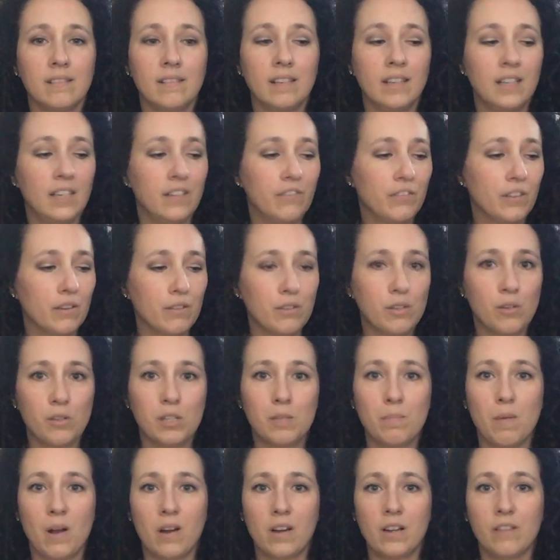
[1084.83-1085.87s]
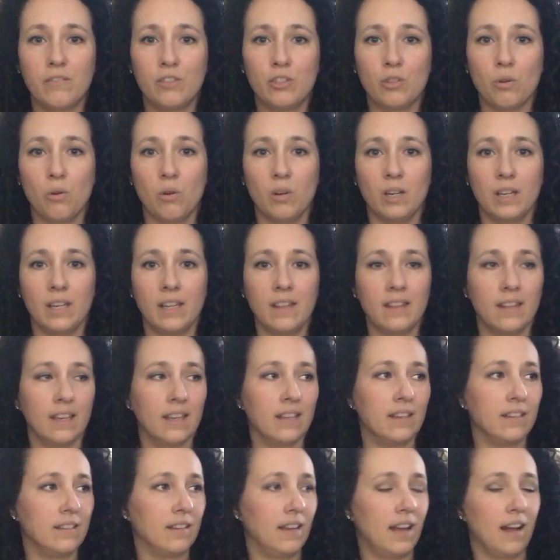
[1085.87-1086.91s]
And if there's no spark of joy,
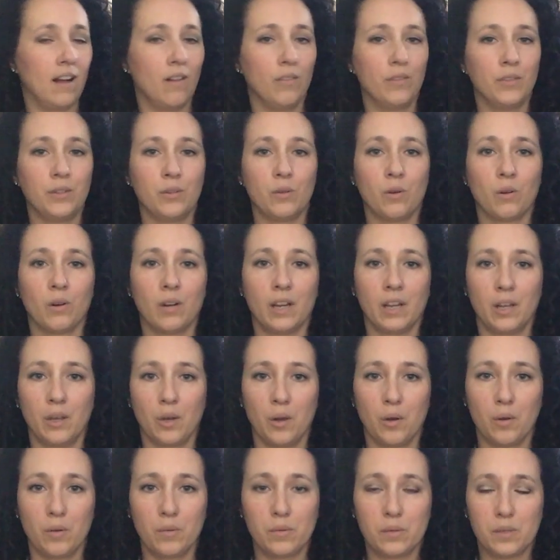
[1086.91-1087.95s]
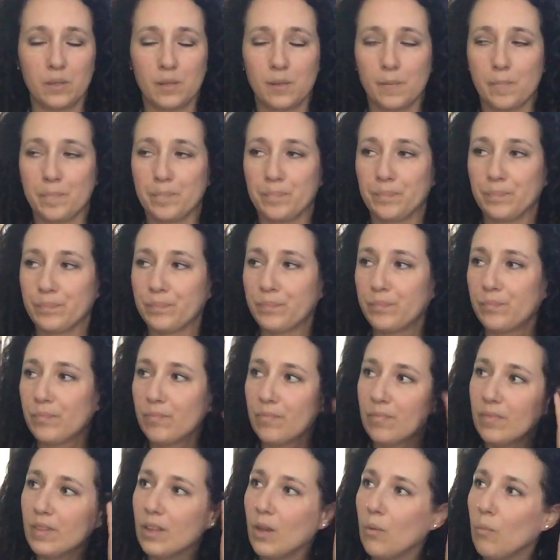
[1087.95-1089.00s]
then out the door it goes.
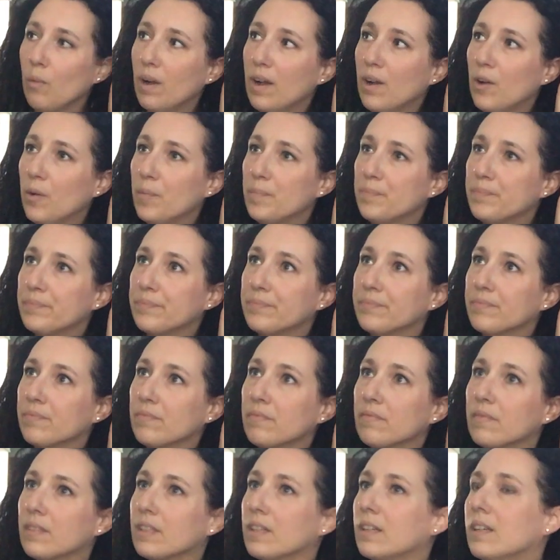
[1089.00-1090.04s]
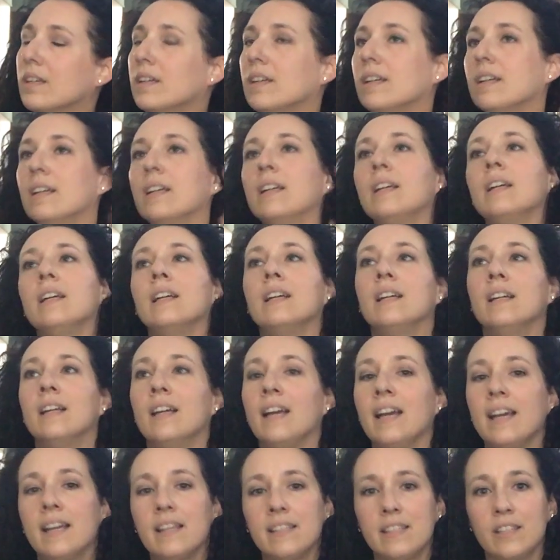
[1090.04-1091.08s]
Well,
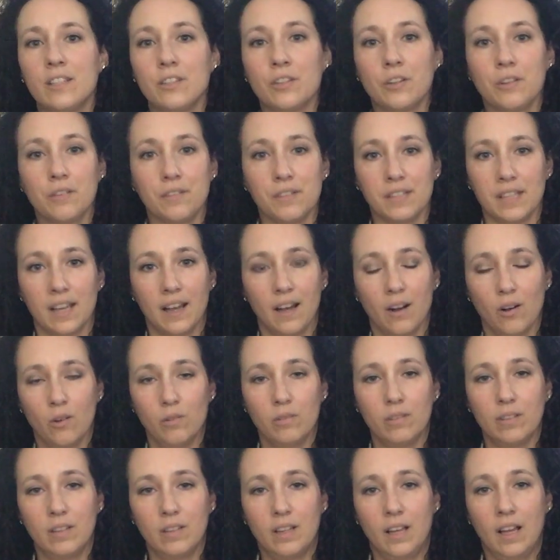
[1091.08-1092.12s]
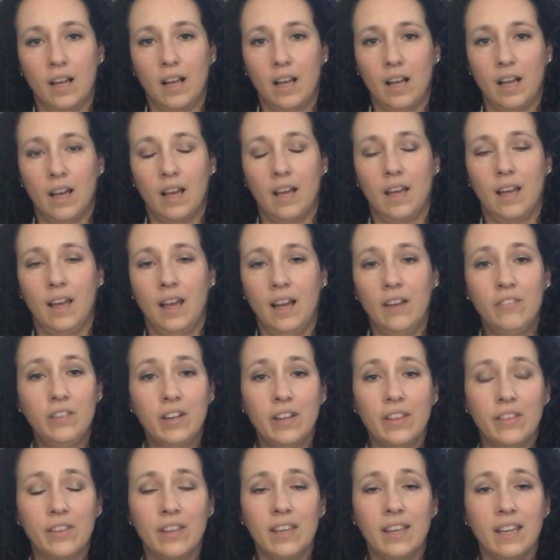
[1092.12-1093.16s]
as it turns out,
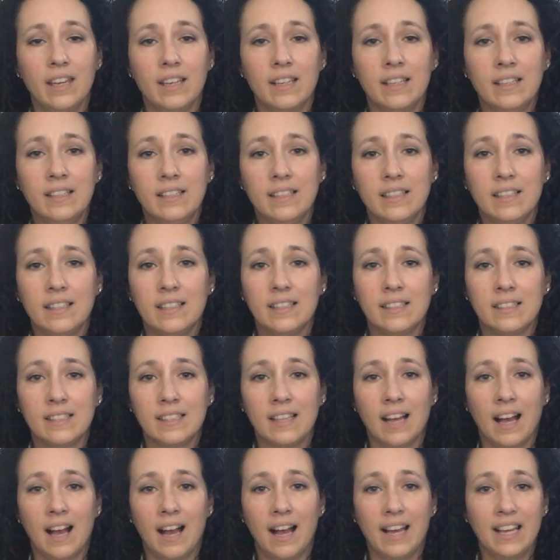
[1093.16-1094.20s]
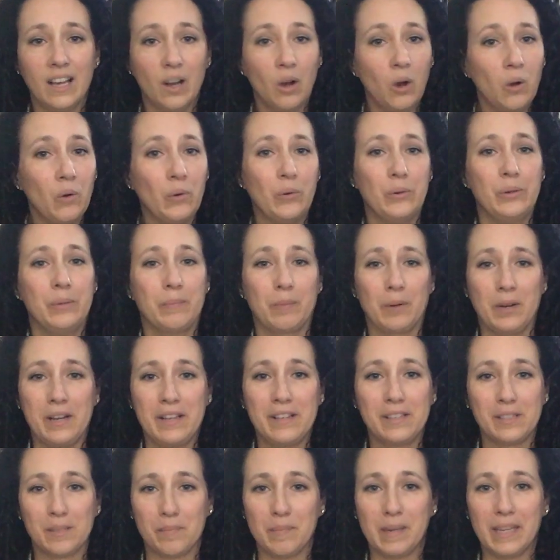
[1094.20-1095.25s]
everything I own
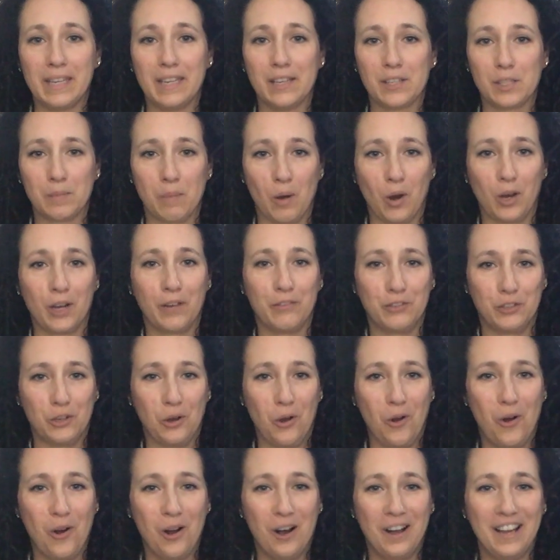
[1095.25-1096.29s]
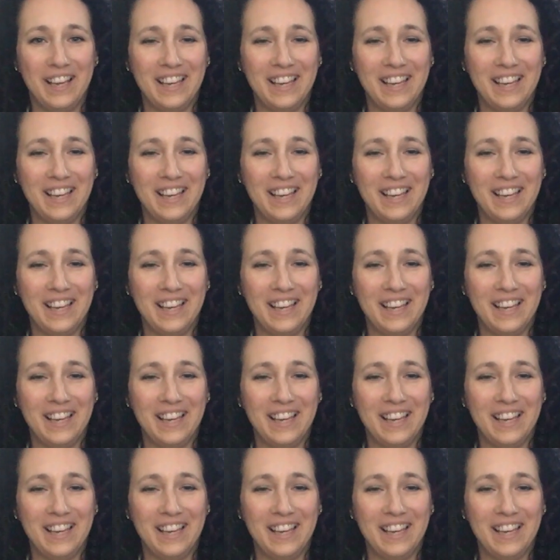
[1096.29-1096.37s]
brings me a spark of joy.